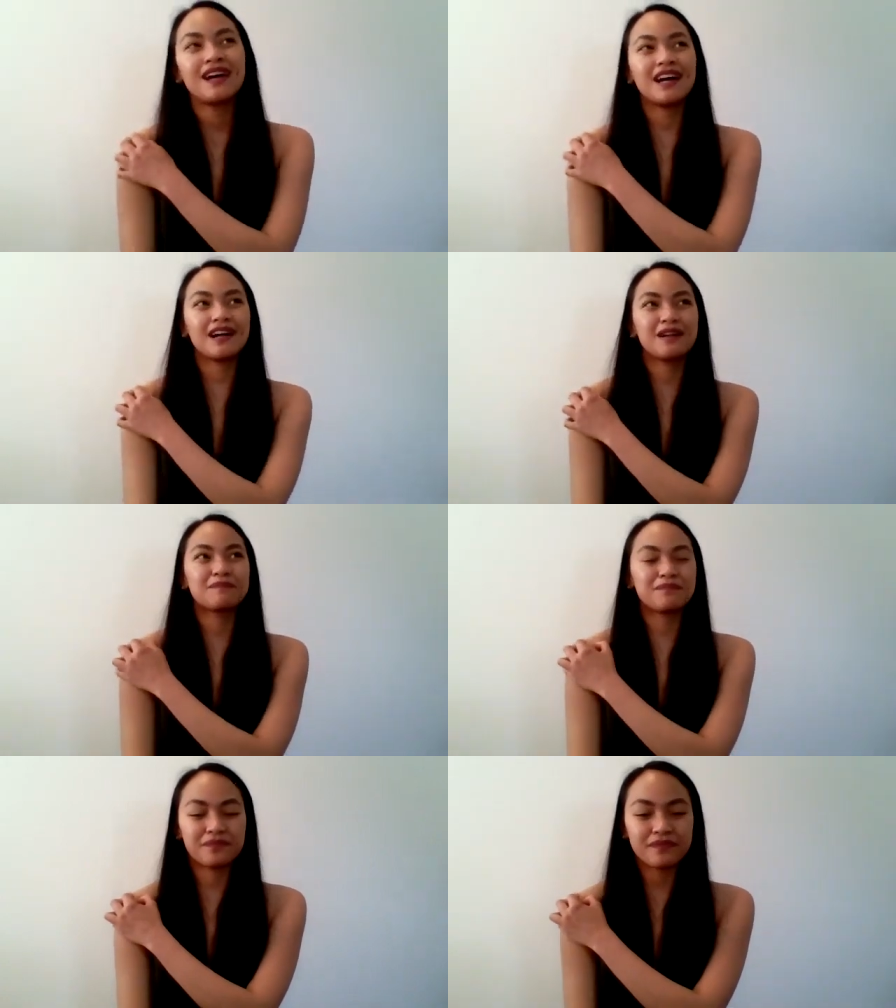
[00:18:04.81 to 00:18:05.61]

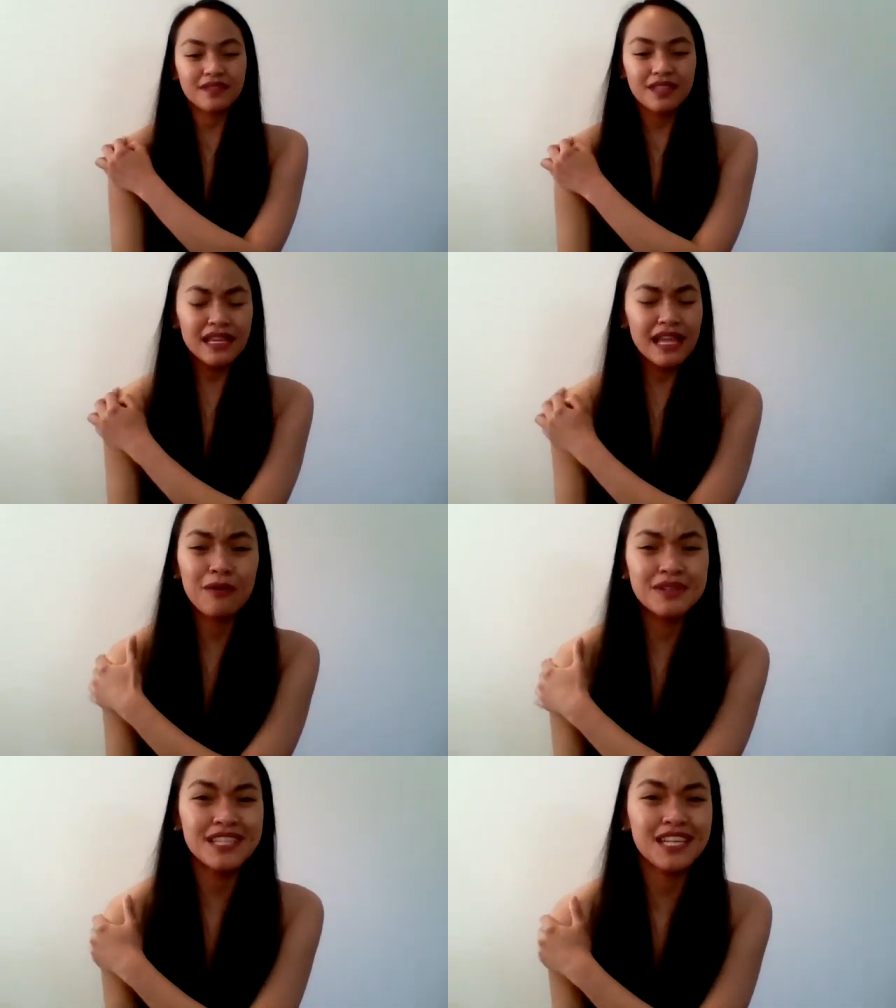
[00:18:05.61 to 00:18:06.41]
I
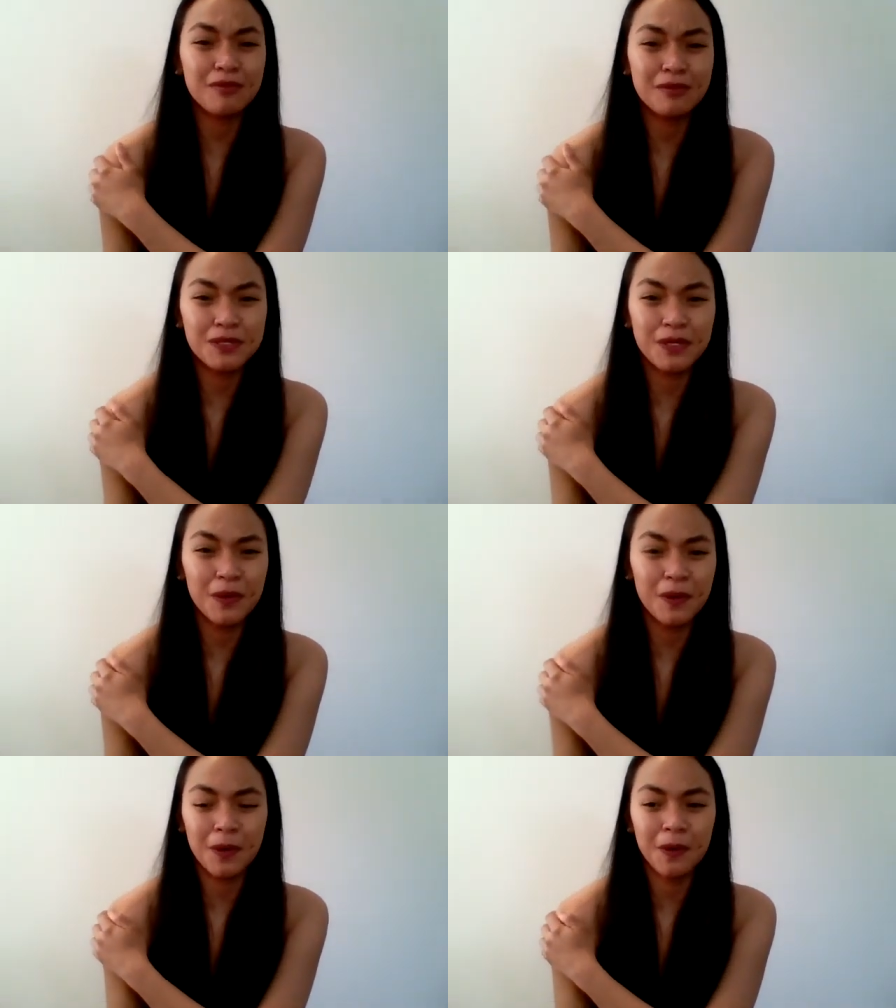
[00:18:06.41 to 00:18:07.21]
wasn't able to go
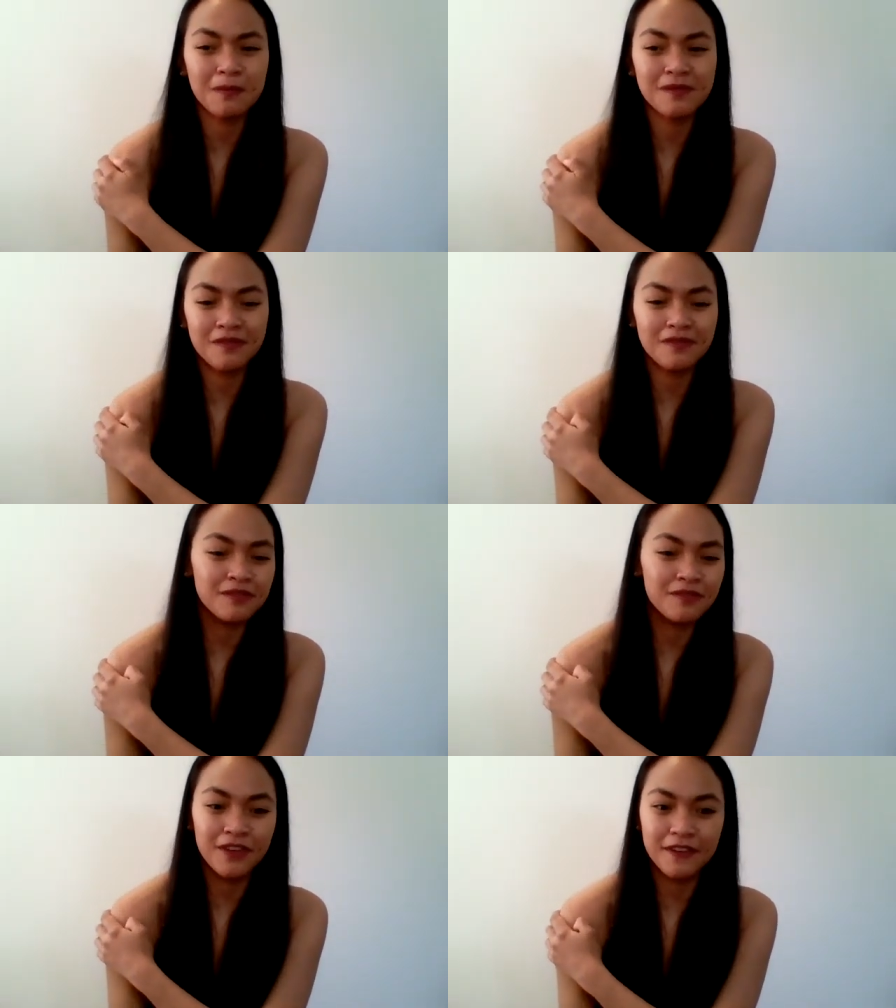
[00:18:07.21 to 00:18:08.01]
home
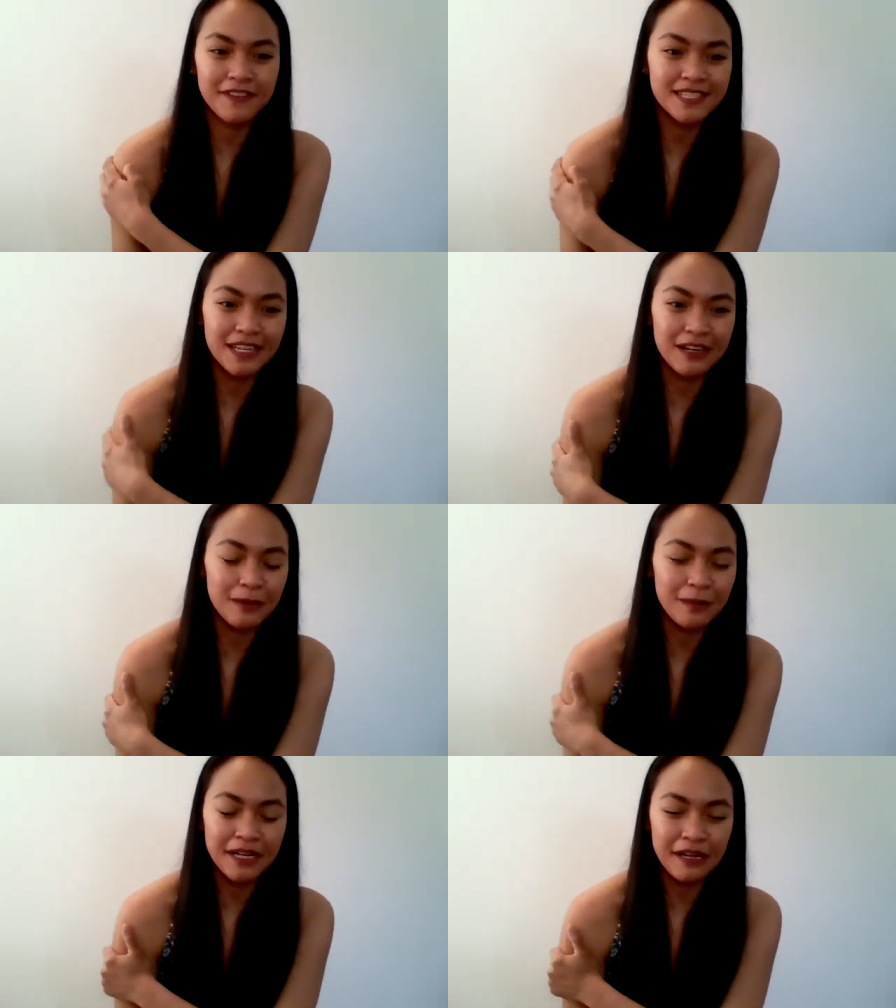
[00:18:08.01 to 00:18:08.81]
for a visit or
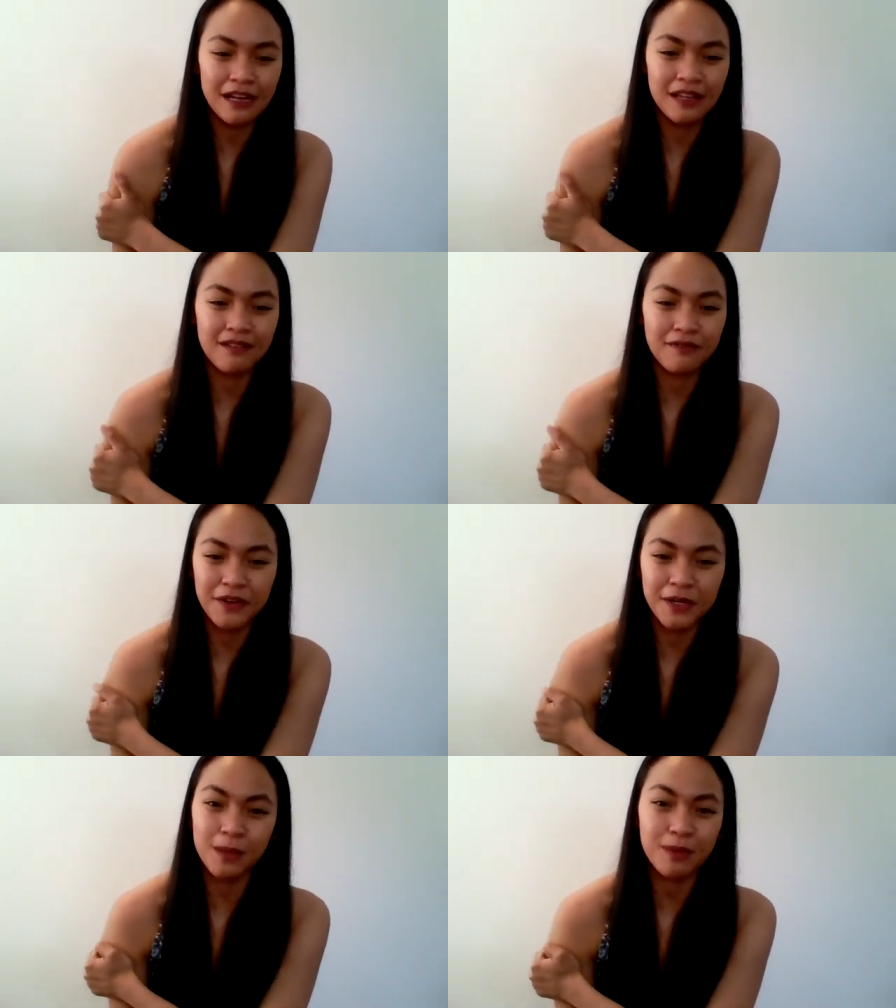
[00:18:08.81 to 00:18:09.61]
whatnot for
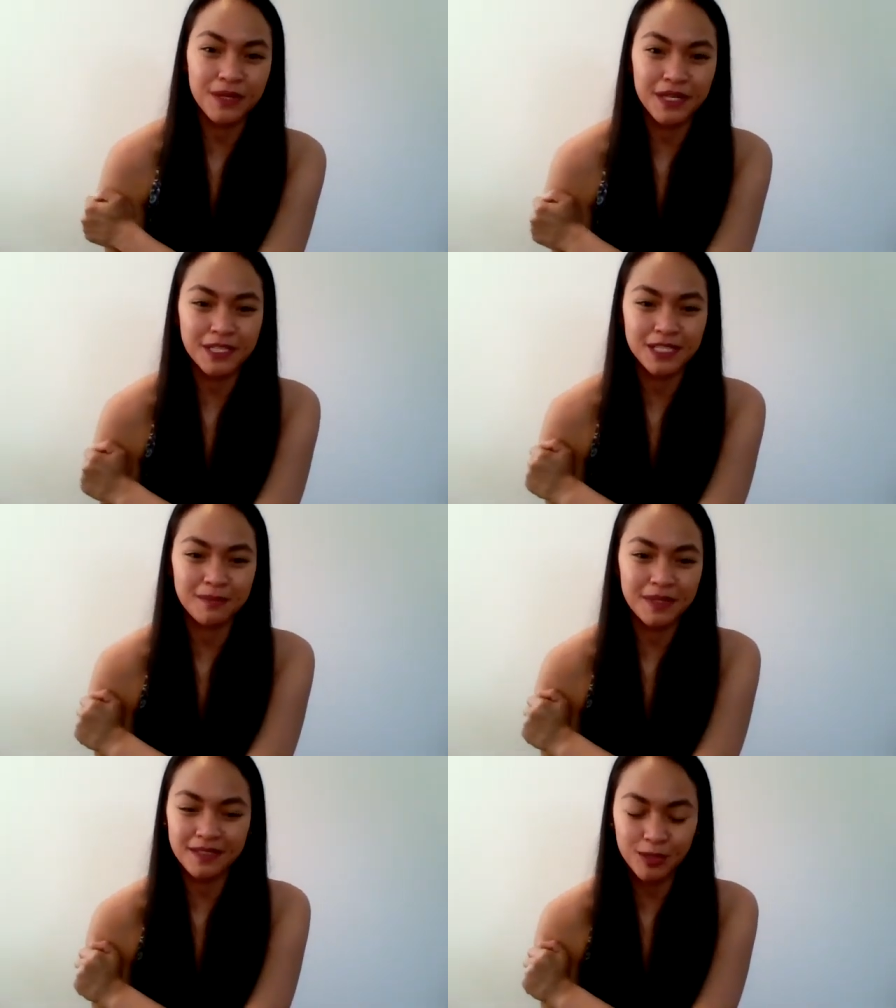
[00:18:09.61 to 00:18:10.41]
a couple years
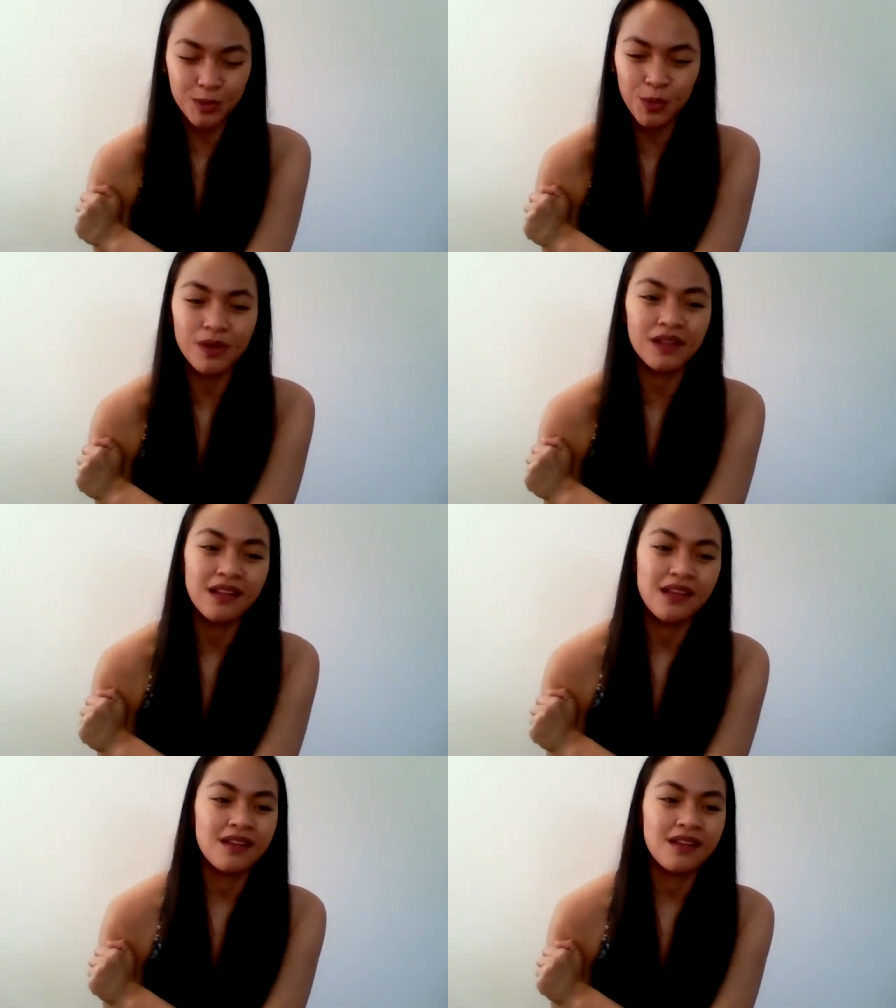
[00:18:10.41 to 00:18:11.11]
because of school.